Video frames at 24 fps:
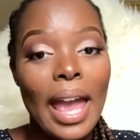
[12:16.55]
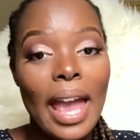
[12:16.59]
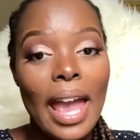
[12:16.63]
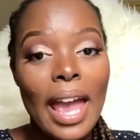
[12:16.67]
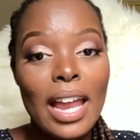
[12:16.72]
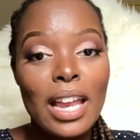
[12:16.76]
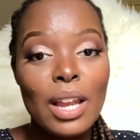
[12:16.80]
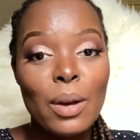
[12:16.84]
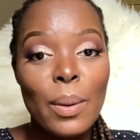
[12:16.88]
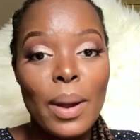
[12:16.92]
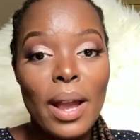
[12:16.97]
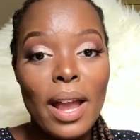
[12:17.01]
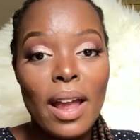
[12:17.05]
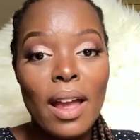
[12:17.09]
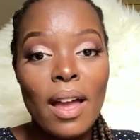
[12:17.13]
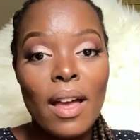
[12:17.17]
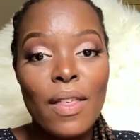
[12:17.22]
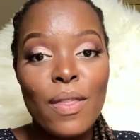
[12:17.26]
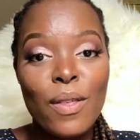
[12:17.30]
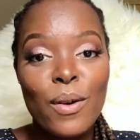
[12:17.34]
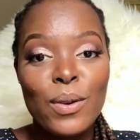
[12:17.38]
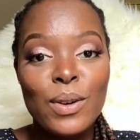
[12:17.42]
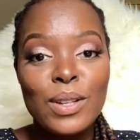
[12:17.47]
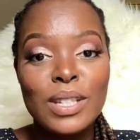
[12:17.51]
Anyway,
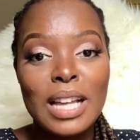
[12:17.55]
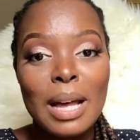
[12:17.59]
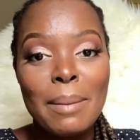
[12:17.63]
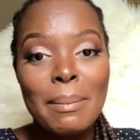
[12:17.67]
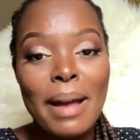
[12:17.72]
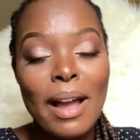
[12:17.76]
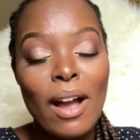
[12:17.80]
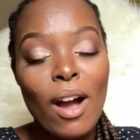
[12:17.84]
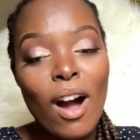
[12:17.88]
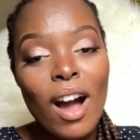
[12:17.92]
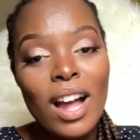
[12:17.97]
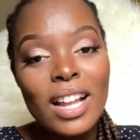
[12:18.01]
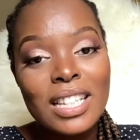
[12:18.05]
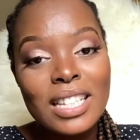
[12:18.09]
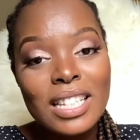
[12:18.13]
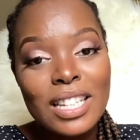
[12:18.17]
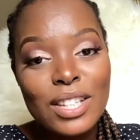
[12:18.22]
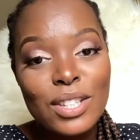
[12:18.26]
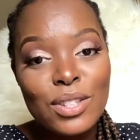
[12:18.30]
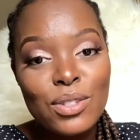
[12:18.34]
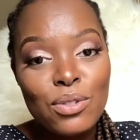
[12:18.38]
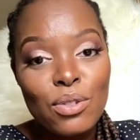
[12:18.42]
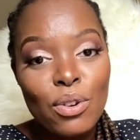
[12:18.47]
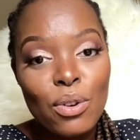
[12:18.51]
those are my
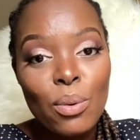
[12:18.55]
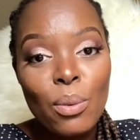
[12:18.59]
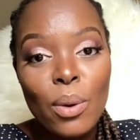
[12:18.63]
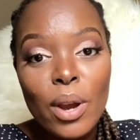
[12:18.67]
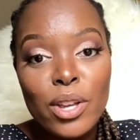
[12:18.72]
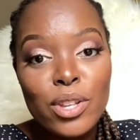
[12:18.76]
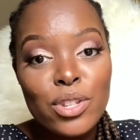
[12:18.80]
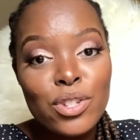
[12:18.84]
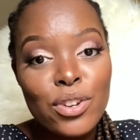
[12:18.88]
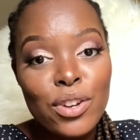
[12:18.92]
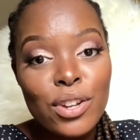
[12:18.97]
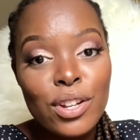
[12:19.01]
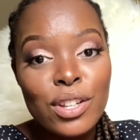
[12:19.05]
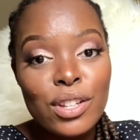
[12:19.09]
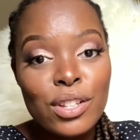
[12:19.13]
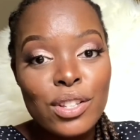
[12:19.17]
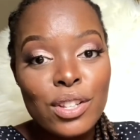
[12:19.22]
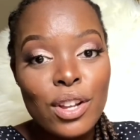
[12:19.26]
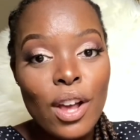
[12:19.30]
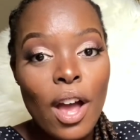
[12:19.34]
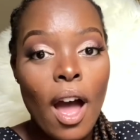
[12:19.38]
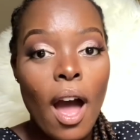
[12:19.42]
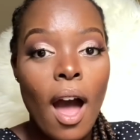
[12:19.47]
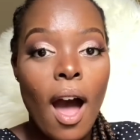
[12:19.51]
answers to your questions.
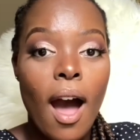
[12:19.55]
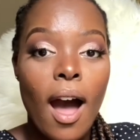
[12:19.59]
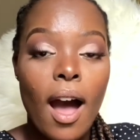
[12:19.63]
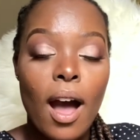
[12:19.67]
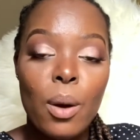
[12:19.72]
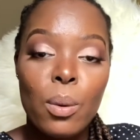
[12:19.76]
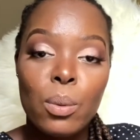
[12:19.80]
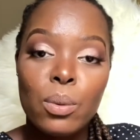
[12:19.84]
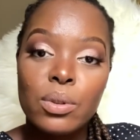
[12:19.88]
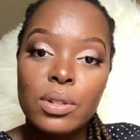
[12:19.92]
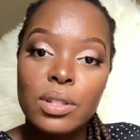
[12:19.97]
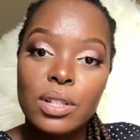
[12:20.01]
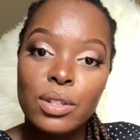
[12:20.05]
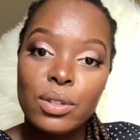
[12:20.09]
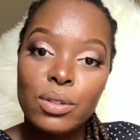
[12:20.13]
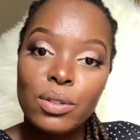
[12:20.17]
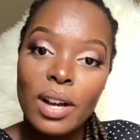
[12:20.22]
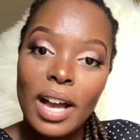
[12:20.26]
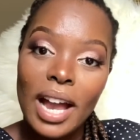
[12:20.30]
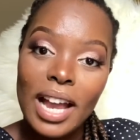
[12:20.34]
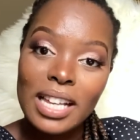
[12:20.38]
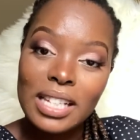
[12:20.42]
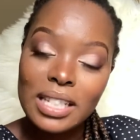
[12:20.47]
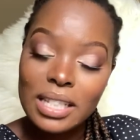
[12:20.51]
I will see you
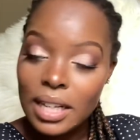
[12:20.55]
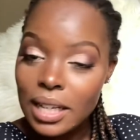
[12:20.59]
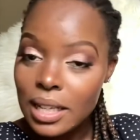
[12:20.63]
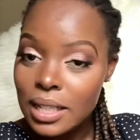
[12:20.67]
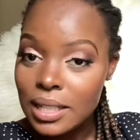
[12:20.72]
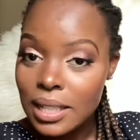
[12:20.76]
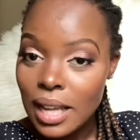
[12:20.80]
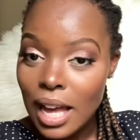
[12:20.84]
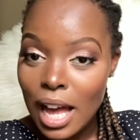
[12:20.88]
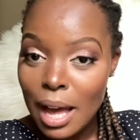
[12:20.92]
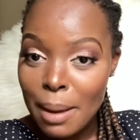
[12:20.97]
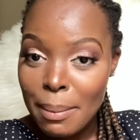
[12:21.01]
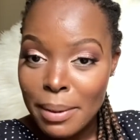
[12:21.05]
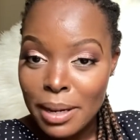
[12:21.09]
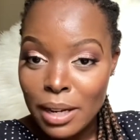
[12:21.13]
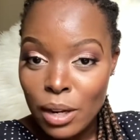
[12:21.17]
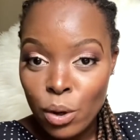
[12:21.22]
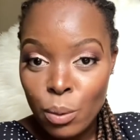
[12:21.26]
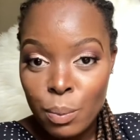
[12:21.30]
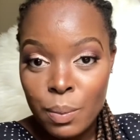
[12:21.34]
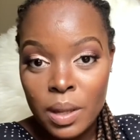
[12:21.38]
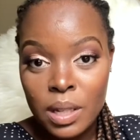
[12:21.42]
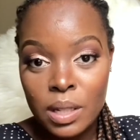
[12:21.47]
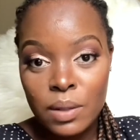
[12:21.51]
guys next time, and I
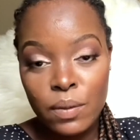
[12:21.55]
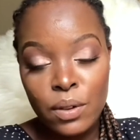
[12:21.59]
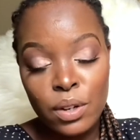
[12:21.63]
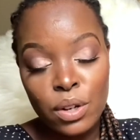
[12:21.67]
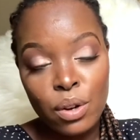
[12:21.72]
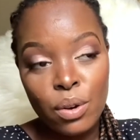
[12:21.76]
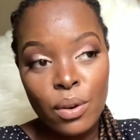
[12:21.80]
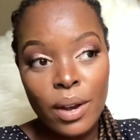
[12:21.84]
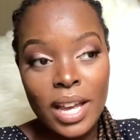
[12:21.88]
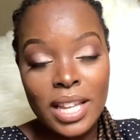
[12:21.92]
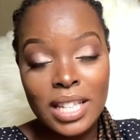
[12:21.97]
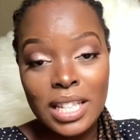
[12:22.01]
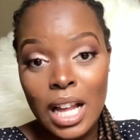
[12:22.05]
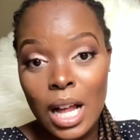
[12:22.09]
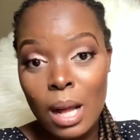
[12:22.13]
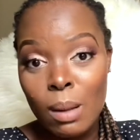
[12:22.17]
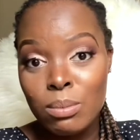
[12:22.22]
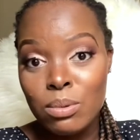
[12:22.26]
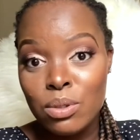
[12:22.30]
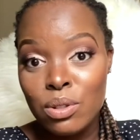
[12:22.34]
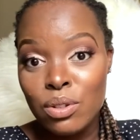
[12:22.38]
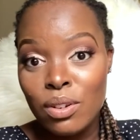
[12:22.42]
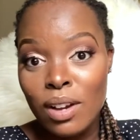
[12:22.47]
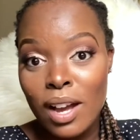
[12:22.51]
hope this video has
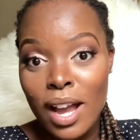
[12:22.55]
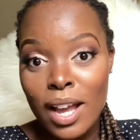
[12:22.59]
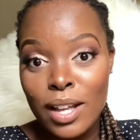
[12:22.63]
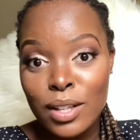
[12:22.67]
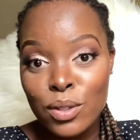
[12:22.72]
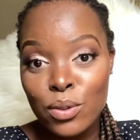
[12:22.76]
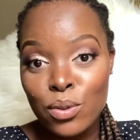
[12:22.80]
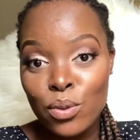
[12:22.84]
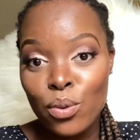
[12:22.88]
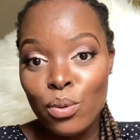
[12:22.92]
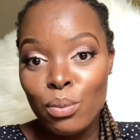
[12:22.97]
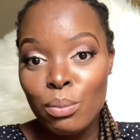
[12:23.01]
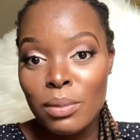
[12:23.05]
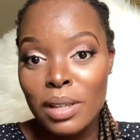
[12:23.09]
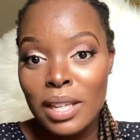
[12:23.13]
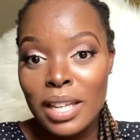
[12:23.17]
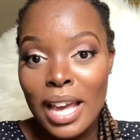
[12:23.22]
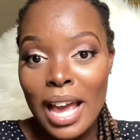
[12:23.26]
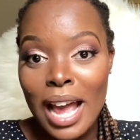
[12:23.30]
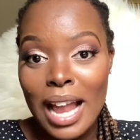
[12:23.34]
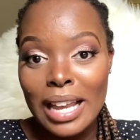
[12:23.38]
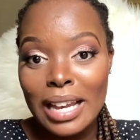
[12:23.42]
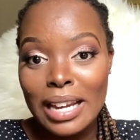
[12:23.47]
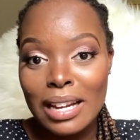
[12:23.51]
helped you guys know me
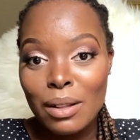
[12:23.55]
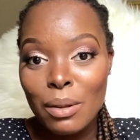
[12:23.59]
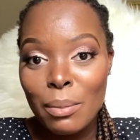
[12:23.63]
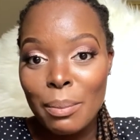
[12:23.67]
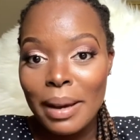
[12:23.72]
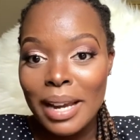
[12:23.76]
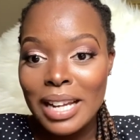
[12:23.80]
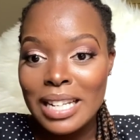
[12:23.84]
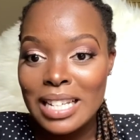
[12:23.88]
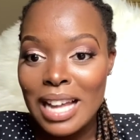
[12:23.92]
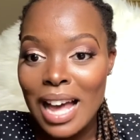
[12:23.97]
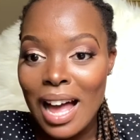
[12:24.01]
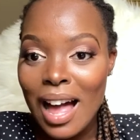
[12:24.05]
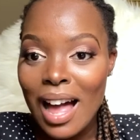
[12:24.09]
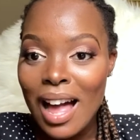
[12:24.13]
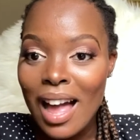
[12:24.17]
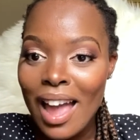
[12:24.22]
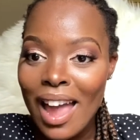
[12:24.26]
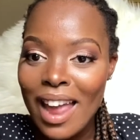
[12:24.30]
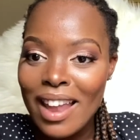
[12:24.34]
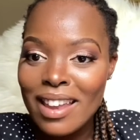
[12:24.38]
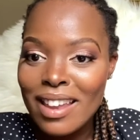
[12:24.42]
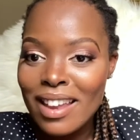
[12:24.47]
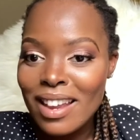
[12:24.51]
a little better
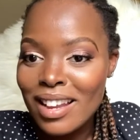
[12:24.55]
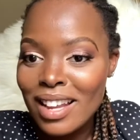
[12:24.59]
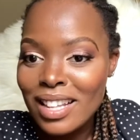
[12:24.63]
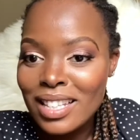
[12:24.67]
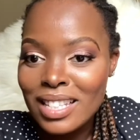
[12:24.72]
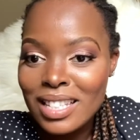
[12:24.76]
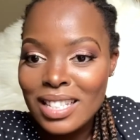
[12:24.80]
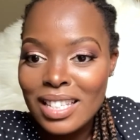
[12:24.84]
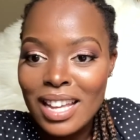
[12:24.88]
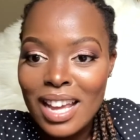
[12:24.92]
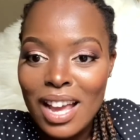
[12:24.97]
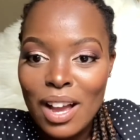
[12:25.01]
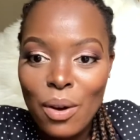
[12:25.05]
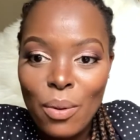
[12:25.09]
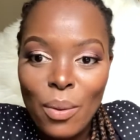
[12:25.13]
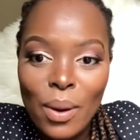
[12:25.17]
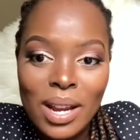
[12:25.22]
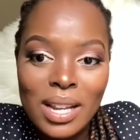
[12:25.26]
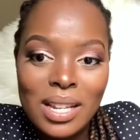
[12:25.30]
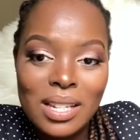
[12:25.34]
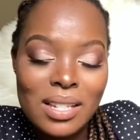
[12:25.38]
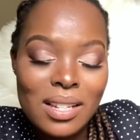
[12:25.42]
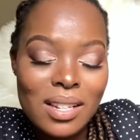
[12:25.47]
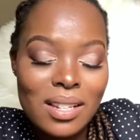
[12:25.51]
and let us stay
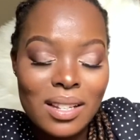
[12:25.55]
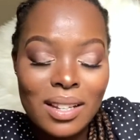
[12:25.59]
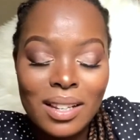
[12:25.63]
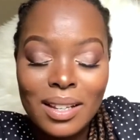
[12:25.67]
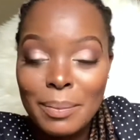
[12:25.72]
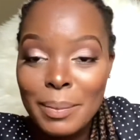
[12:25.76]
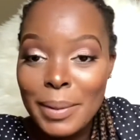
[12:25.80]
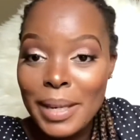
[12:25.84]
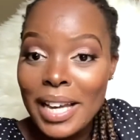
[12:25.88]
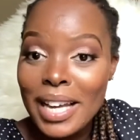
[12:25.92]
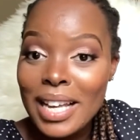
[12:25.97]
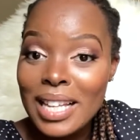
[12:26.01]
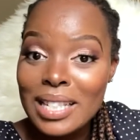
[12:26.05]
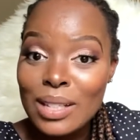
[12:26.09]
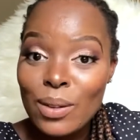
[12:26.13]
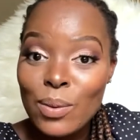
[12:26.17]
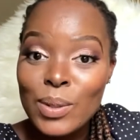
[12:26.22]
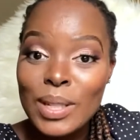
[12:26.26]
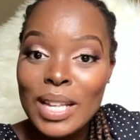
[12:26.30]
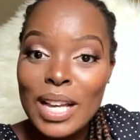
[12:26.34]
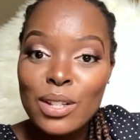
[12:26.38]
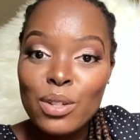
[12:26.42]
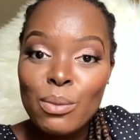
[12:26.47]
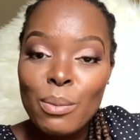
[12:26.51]
acquainted, because
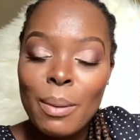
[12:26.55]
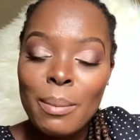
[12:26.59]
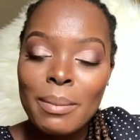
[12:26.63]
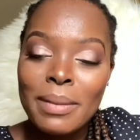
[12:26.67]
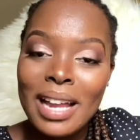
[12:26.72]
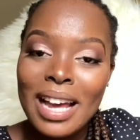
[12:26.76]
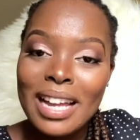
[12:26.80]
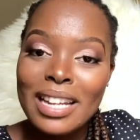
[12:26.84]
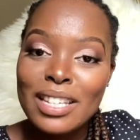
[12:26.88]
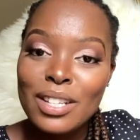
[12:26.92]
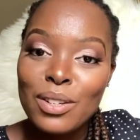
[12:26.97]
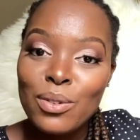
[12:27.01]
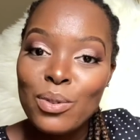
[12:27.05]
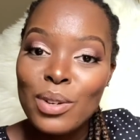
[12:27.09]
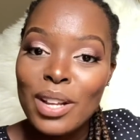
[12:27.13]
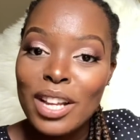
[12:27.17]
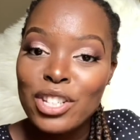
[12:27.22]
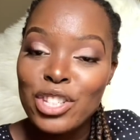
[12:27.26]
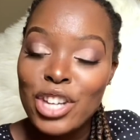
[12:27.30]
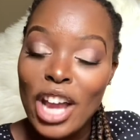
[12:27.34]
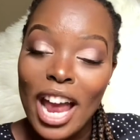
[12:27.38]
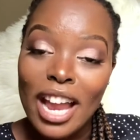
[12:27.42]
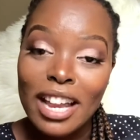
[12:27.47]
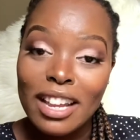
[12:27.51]
kusazoba mnandi kule
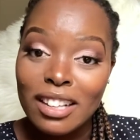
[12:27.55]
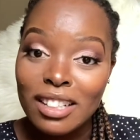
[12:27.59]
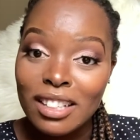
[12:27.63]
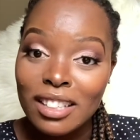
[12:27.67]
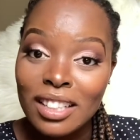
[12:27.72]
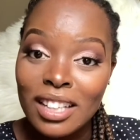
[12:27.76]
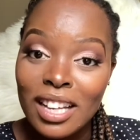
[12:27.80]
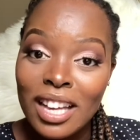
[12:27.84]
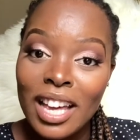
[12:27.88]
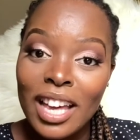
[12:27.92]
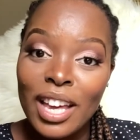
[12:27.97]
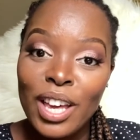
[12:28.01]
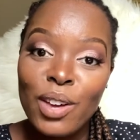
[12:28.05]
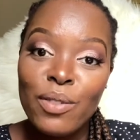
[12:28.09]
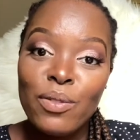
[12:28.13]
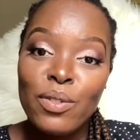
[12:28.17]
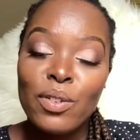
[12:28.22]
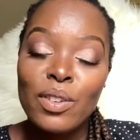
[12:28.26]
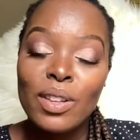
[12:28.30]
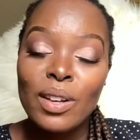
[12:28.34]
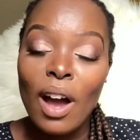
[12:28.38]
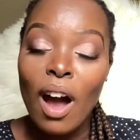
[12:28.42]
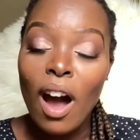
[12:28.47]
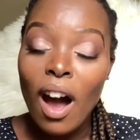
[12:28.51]
channel. If
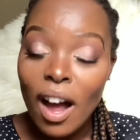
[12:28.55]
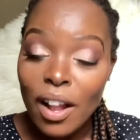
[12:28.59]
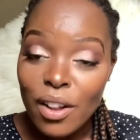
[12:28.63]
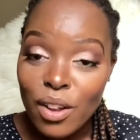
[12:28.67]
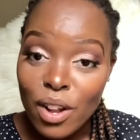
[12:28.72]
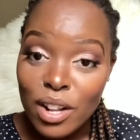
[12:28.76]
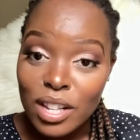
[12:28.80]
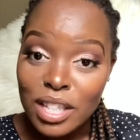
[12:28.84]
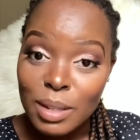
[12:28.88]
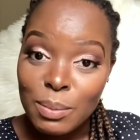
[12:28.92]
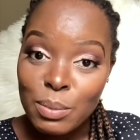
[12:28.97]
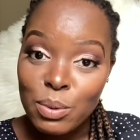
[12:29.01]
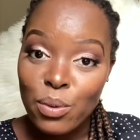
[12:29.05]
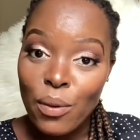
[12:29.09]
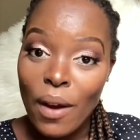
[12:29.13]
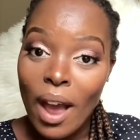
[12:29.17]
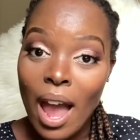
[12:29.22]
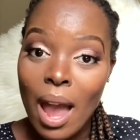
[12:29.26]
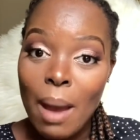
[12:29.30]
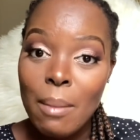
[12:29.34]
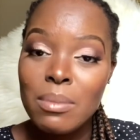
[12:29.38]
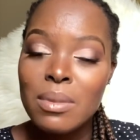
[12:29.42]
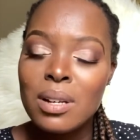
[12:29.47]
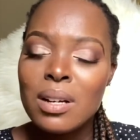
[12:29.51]
you are not
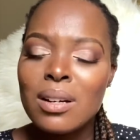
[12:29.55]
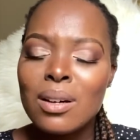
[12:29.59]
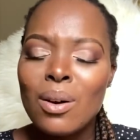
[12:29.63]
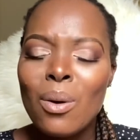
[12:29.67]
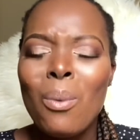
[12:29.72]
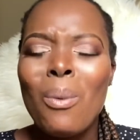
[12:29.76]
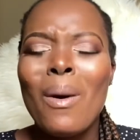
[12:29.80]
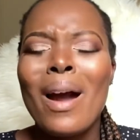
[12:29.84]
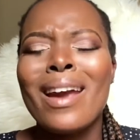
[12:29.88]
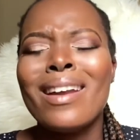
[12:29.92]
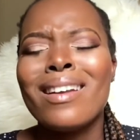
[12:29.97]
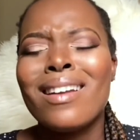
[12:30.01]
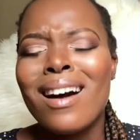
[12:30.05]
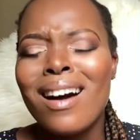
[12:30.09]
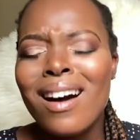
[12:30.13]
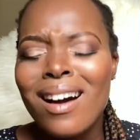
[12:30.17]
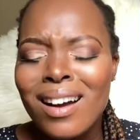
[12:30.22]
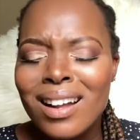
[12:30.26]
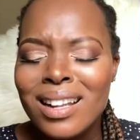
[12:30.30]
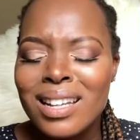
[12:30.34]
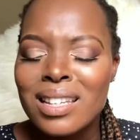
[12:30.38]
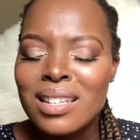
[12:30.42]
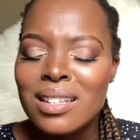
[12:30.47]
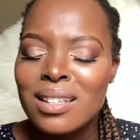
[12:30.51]
subscribed, why
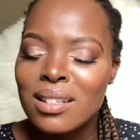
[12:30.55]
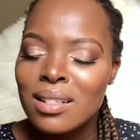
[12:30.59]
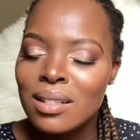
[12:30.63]
not?